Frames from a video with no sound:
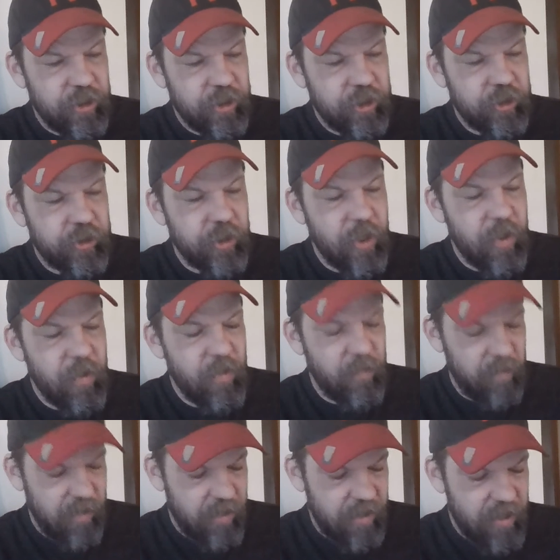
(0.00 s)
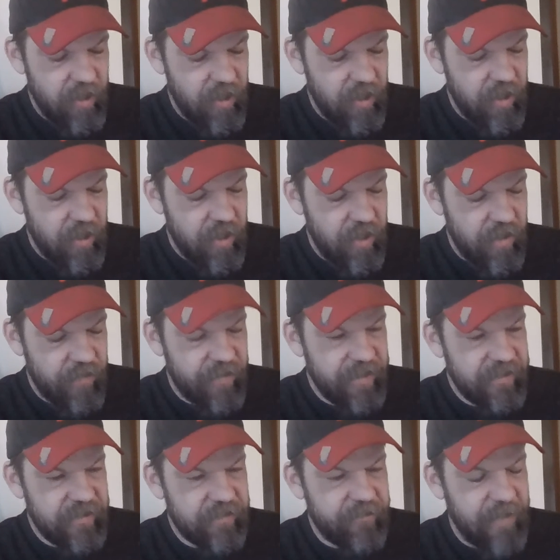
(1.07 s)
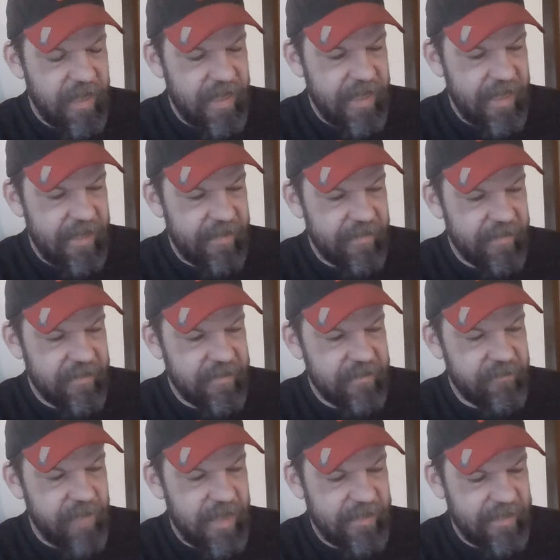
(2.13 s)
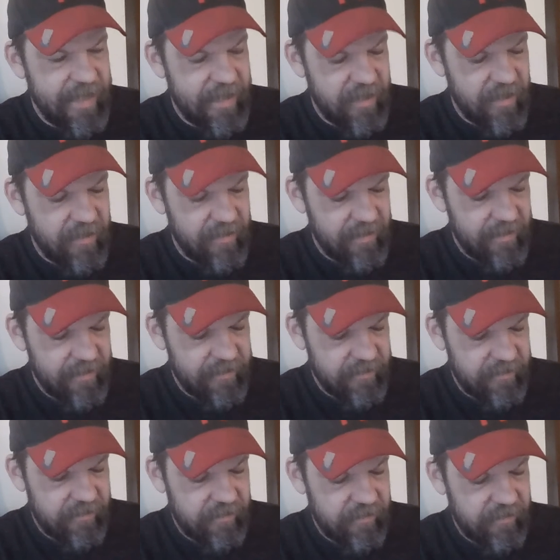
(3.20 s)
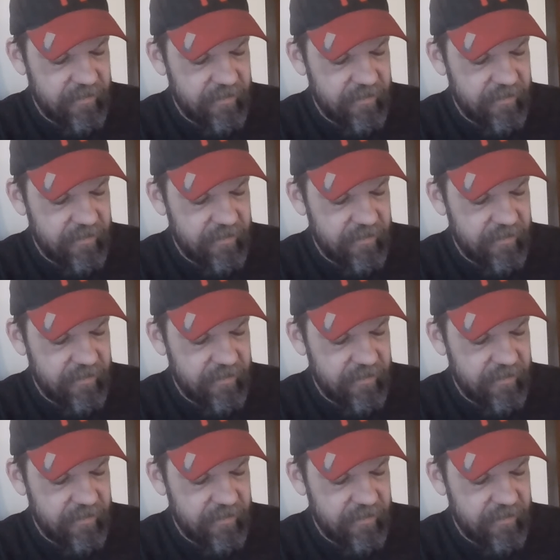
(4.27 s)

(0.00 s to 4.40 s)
So this is my take on this.